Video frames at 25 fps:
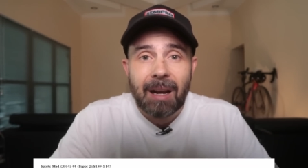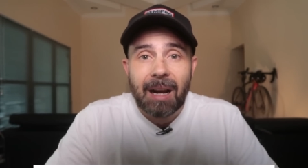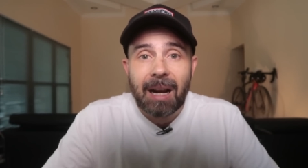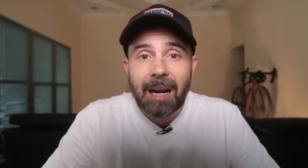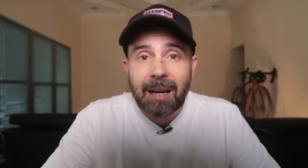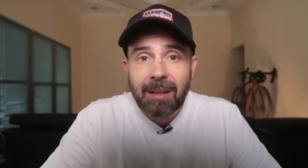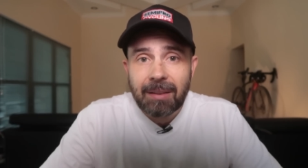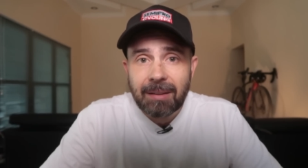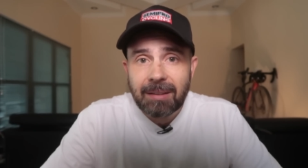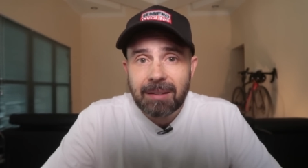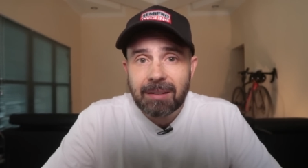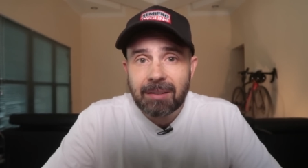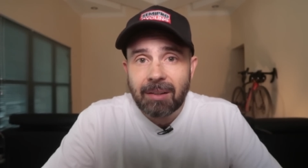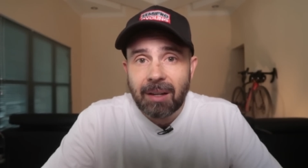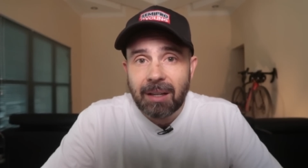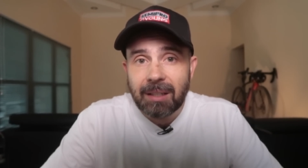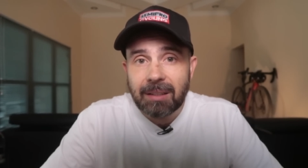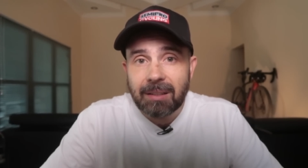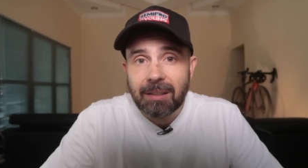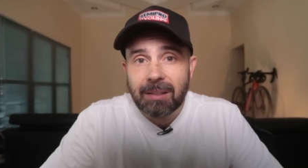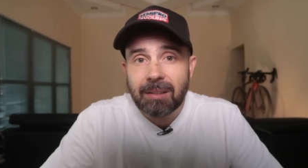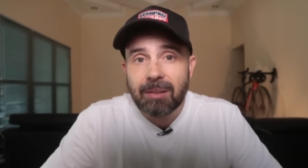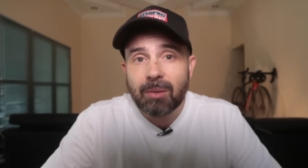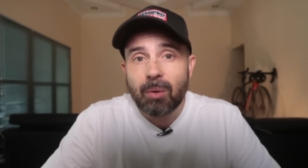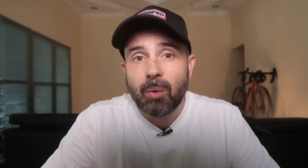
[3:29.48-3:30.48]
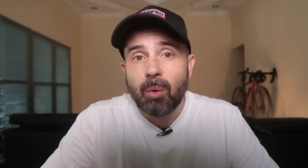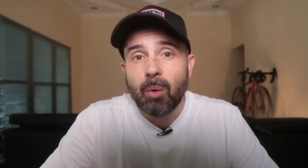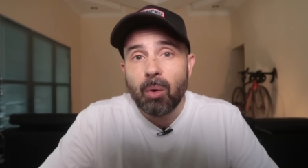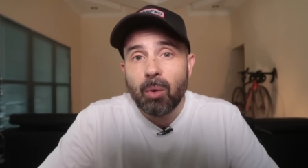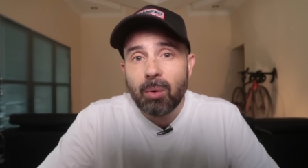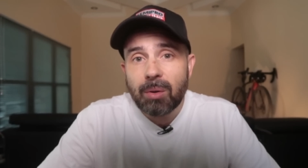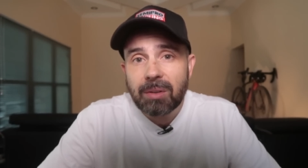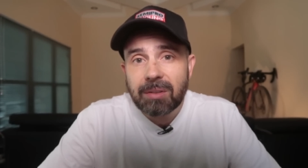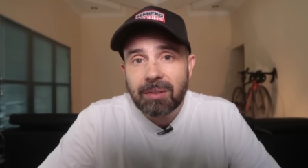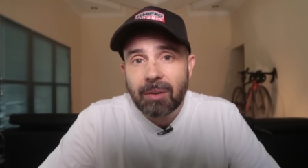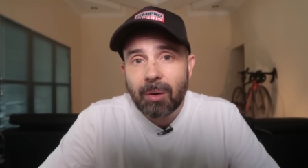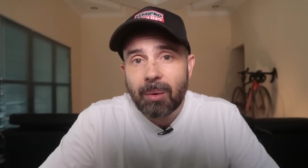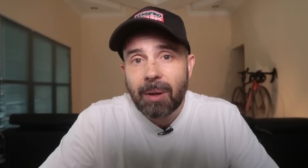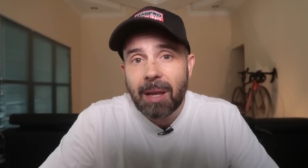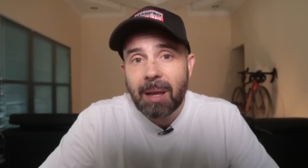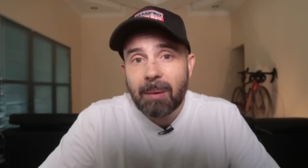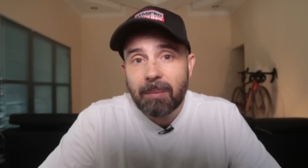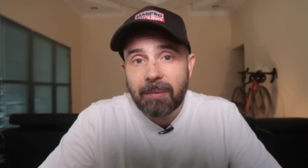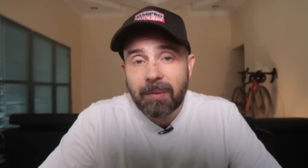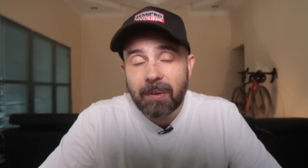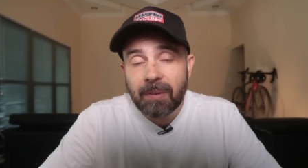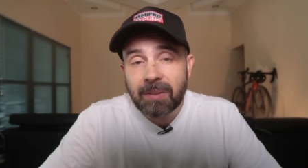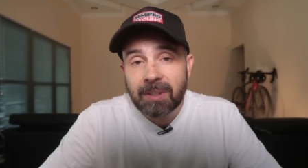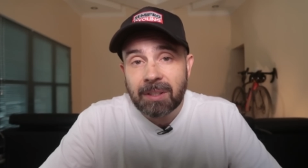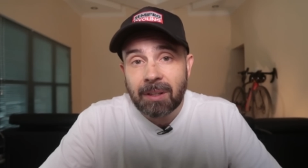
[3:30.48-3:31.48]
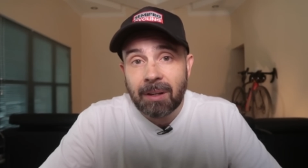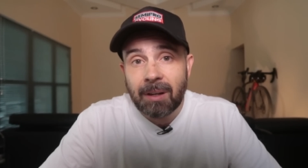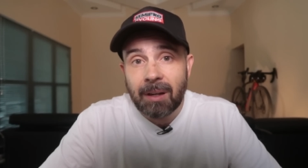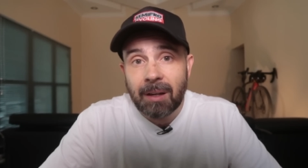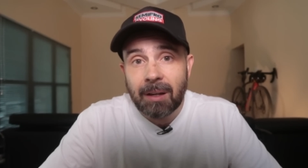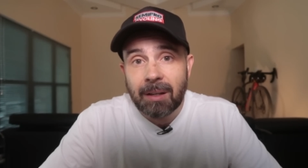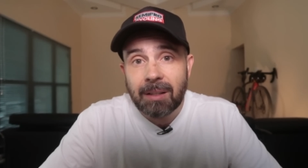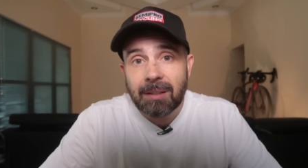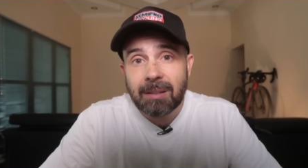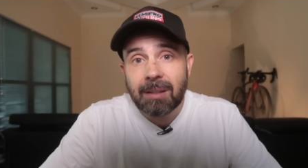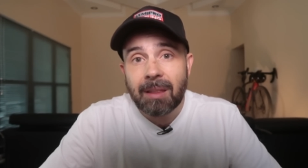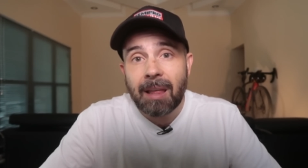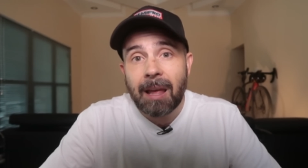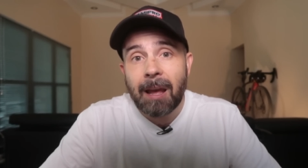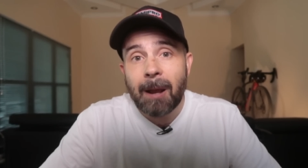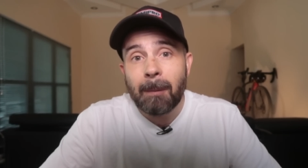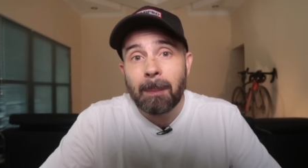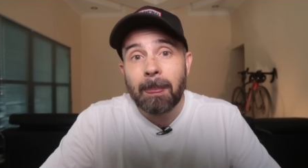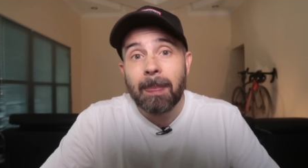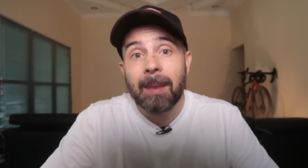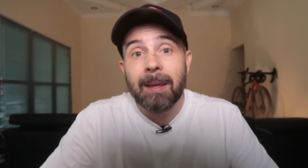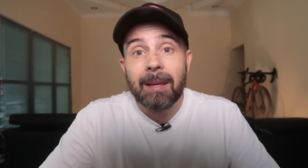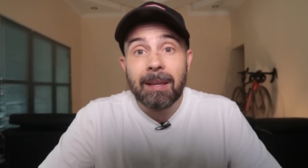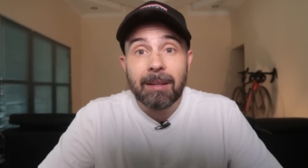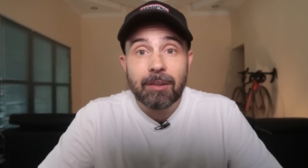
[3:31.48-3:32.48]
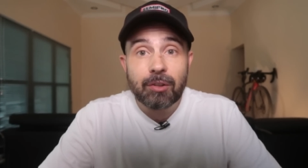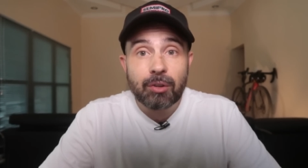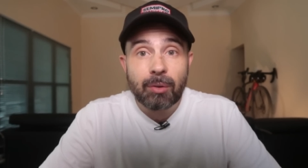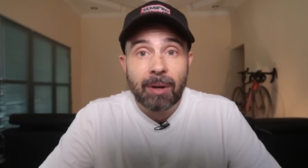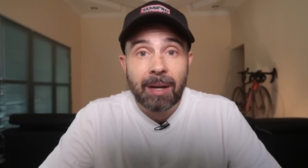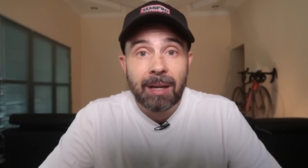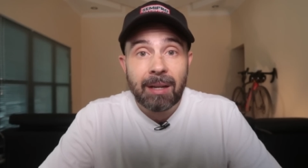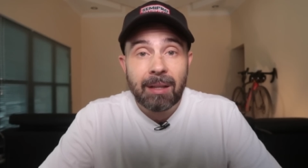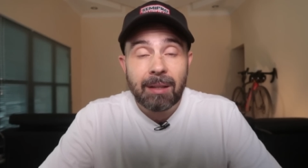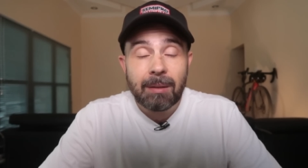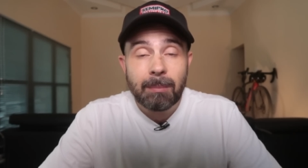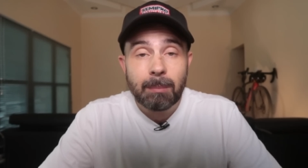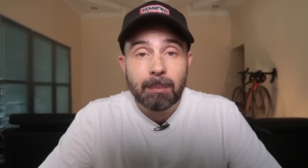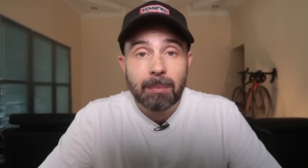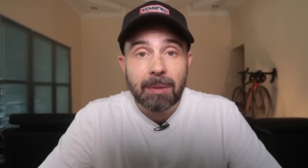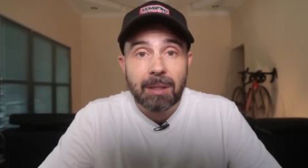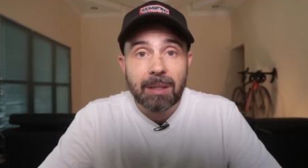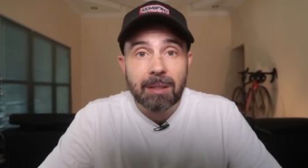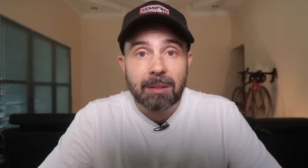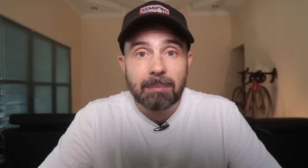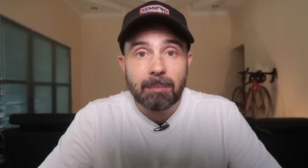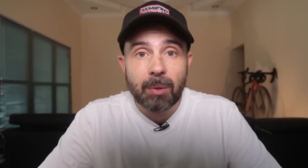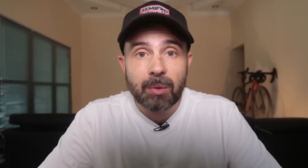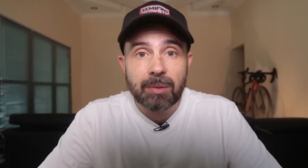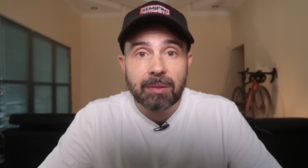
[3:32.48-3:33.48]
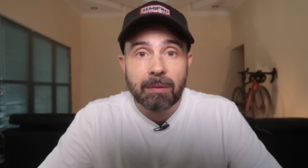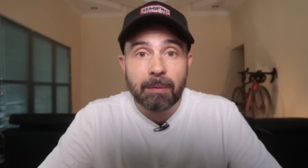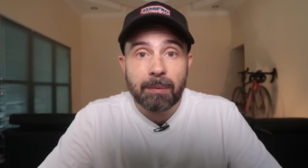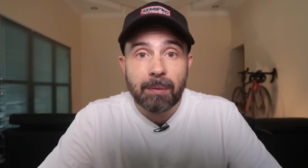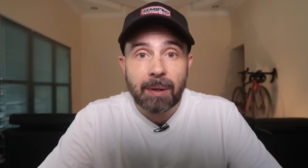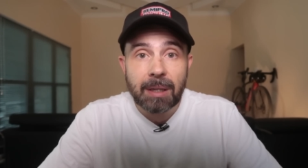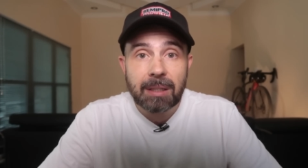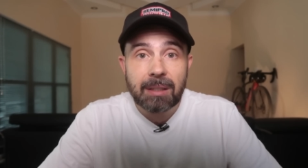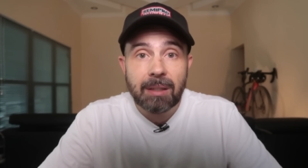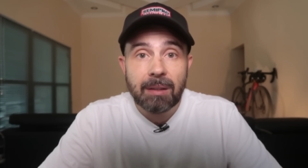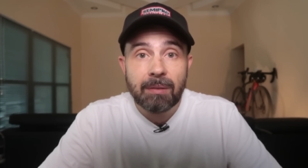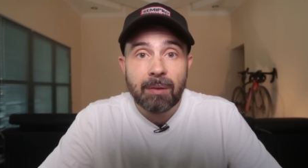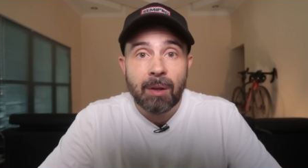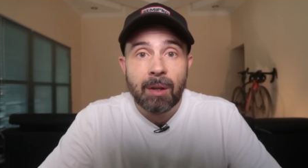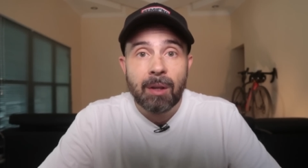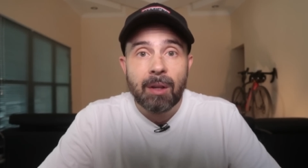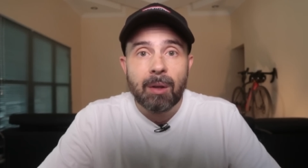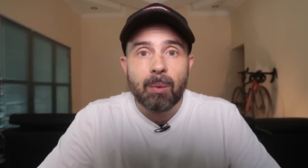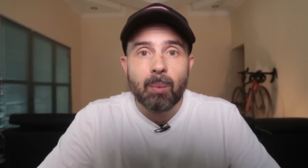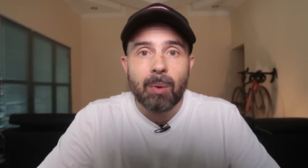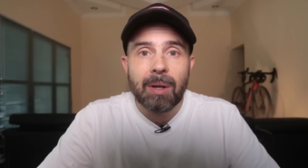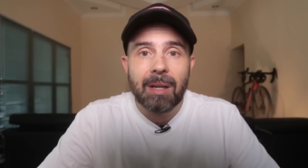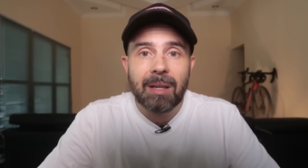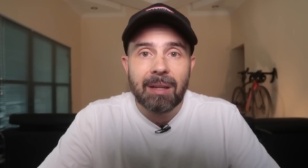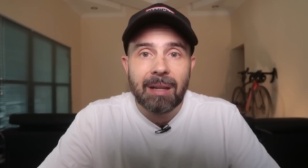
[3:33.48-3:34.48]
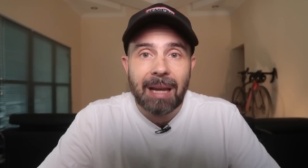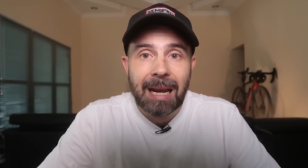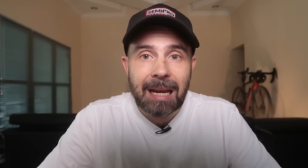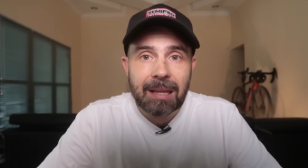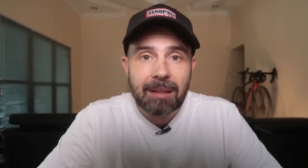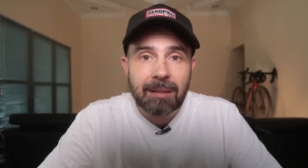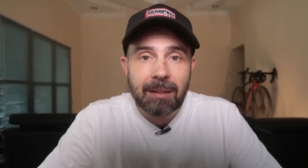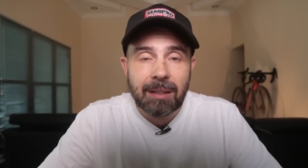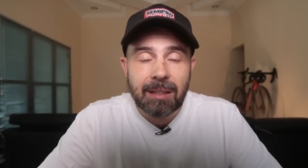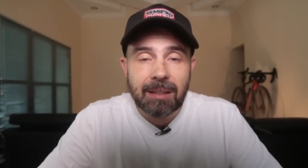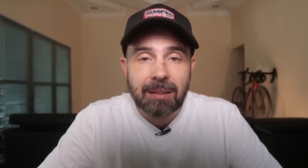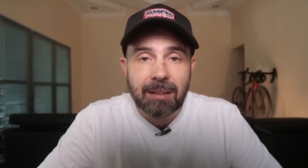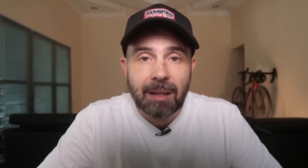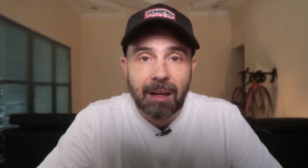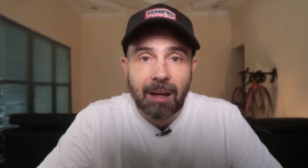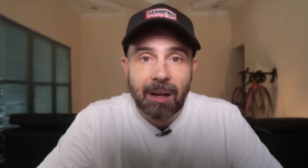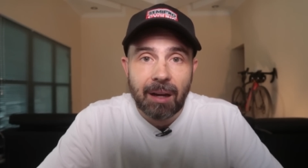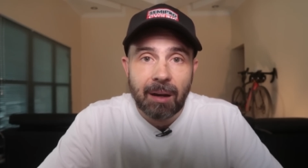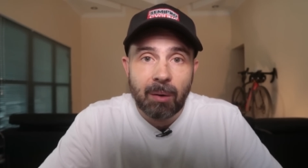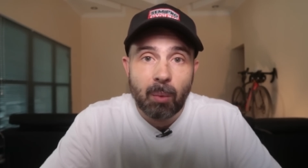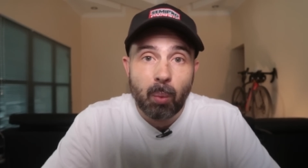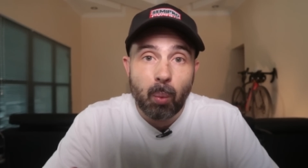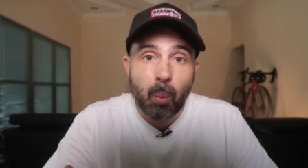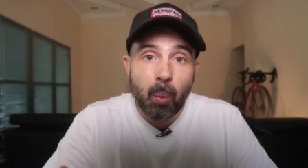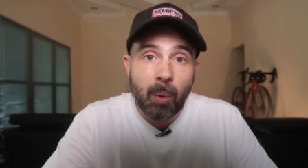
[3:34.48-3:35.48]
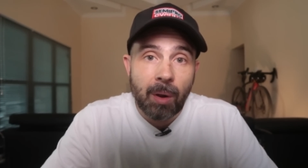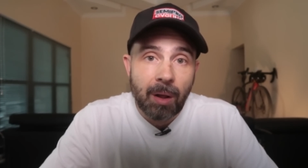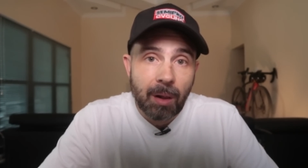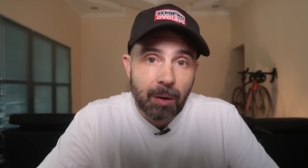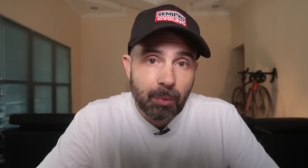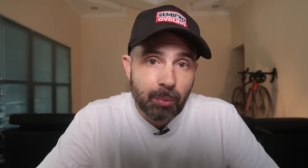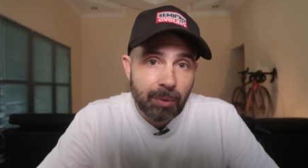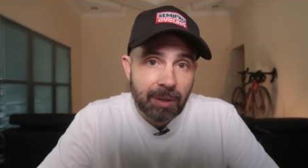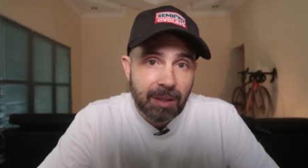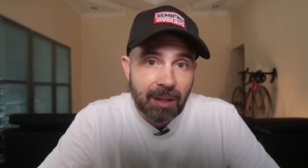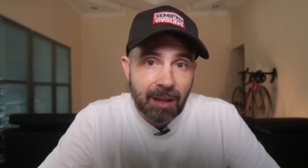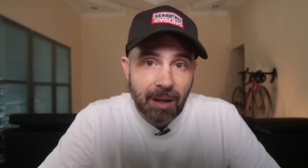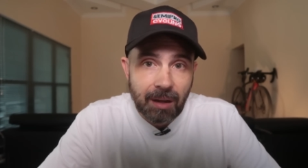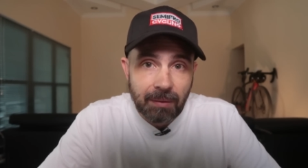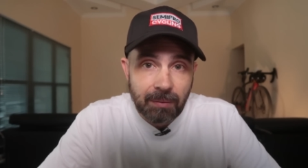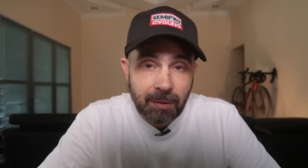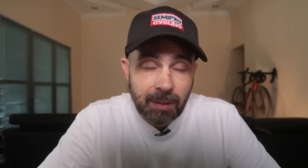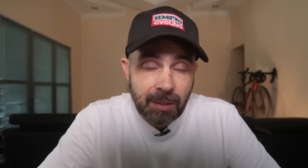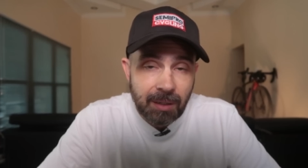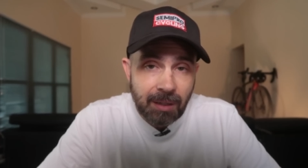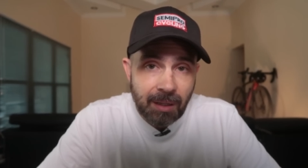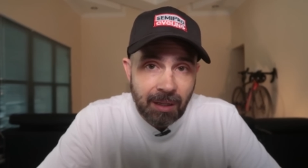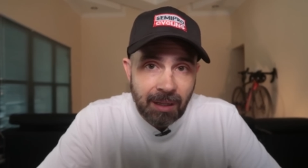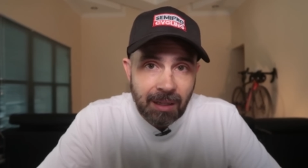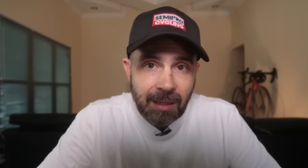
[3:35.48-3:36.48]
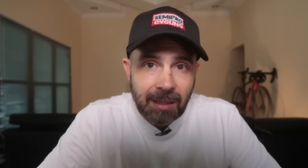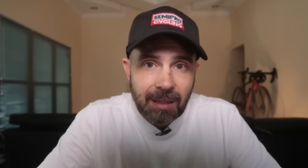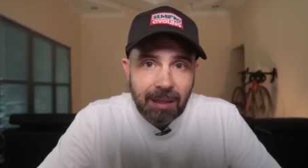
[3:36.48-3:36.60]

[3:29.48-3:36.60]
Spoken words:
Other scientists also emphasize that HIIT training is most effective when athletes are well recovered,